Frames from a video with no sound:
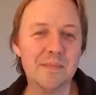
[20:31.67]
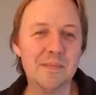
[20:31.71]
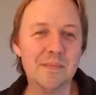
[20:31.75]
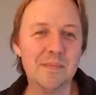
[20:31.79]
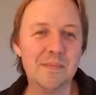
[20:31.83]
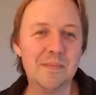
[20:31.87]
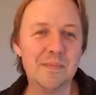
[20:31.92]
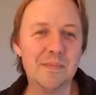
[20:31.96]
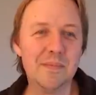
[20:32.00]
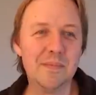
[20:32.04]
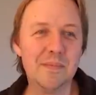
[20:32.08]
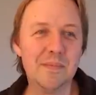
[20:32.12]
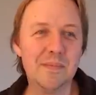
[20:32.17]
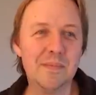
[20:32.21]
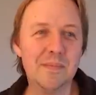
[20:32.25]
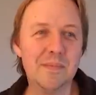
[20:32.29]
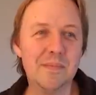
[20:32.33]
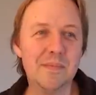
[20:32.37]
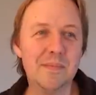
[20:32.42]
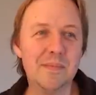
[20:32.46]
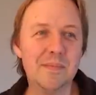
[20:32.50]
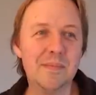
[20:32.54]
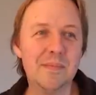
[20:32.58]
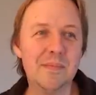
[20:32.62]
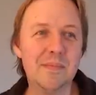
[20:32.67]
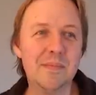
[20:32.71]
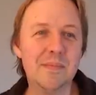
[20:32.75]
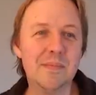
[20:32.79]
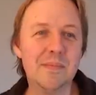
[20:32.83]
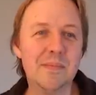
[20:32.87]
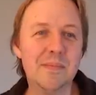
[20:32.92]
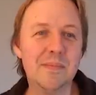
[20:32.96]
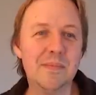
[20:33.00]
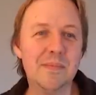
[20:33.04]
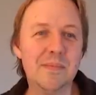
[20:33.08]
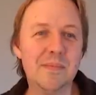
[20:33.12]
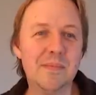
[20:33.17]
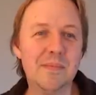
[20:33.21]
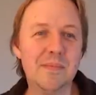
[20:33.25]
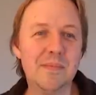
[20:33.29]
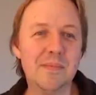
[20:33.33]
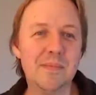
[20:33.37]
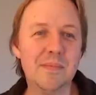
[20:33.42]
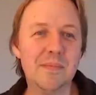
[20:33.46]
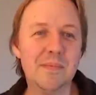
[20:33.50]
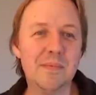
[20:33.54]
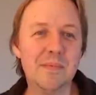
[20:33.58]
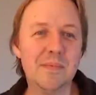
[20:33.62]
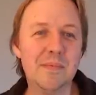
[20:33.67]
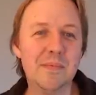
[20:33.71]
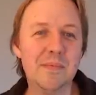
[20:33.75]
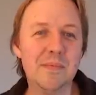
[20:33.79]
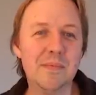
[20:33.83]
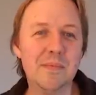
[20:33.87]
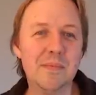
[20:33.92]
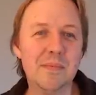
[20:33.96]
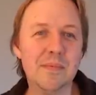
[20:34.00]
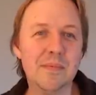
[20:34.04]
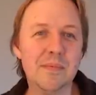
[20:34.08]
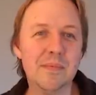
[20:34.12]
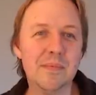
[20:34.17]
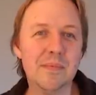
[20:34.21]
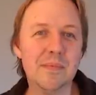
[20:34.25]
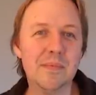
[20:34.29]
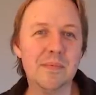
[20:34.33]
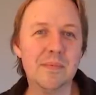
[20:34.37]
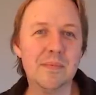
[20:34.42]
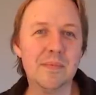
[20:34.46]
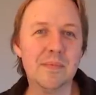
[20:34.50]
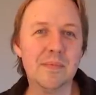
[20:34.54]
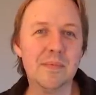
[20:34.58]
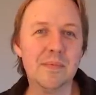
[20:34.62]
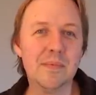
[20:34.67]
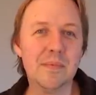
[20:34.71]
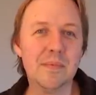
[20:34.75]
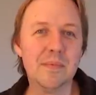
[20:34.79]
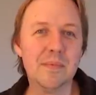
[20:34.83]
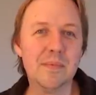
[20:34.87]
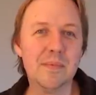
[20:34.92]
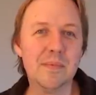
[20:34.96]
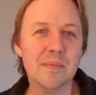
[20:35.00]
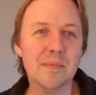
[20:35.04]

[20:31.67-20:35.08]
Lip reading: (not speaking)